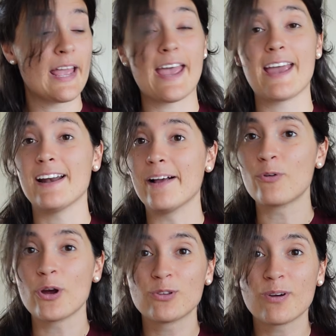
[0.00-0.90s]
and
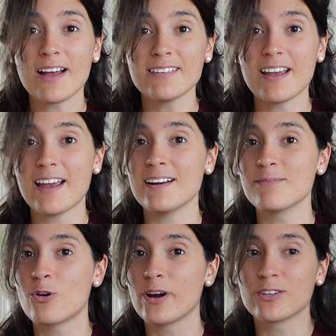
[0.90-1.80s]
going to cut, and
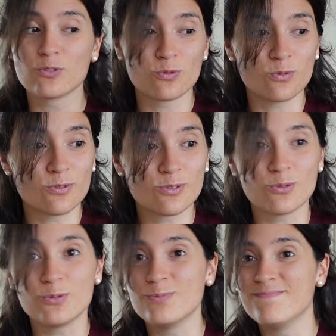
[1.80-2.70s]
I'm going
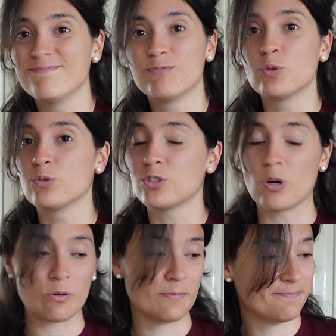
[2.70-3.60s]
to
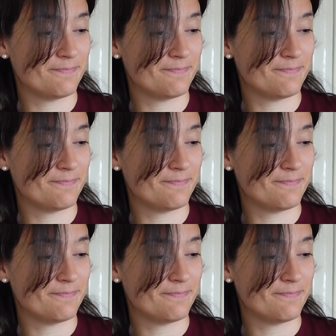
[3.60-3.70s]
sew.